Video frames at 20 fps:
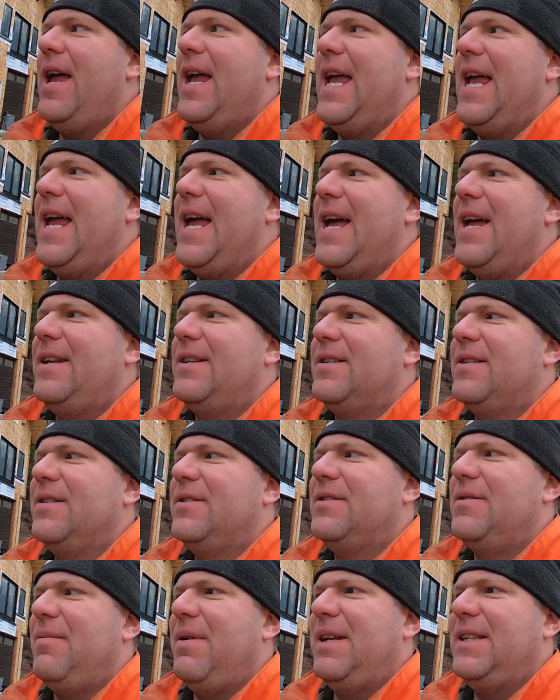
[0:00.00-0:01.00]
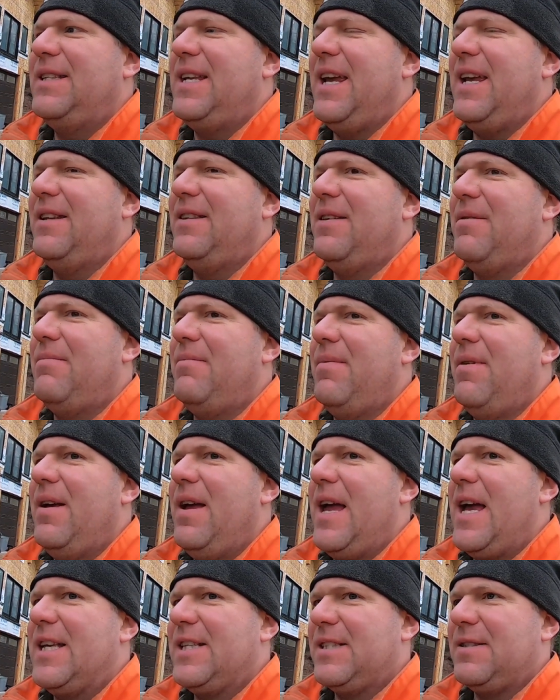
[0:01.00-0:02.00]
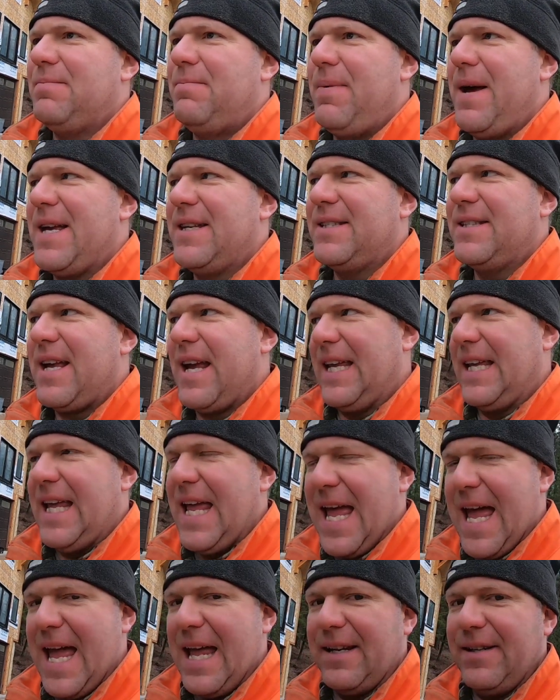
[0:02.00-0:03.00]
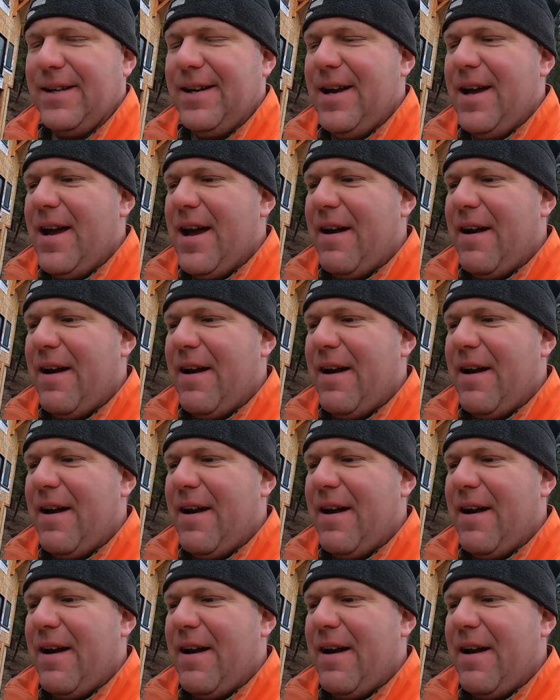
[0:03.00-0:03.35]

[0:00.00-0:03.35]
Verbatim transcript: and to maintain them as best I can.